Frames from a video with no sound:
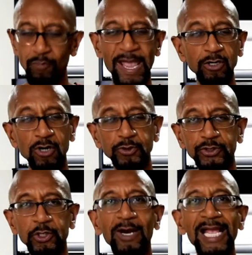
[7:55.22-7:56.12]
main grocery
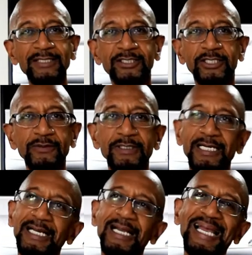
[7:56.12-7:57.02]
stores, Exito
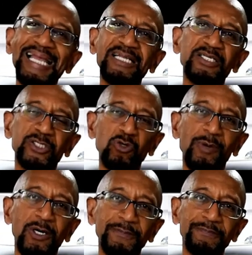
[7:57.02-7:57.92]
and
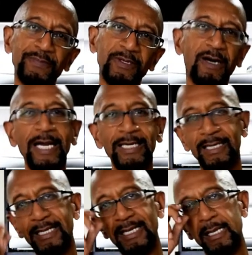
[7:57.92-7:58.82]
Consumo. Alright?
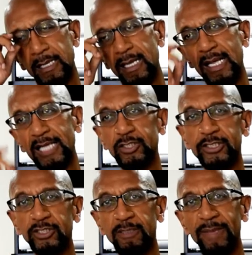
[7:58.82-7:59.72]

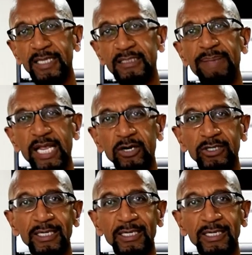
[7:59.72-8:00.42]
Exito to me is bigger,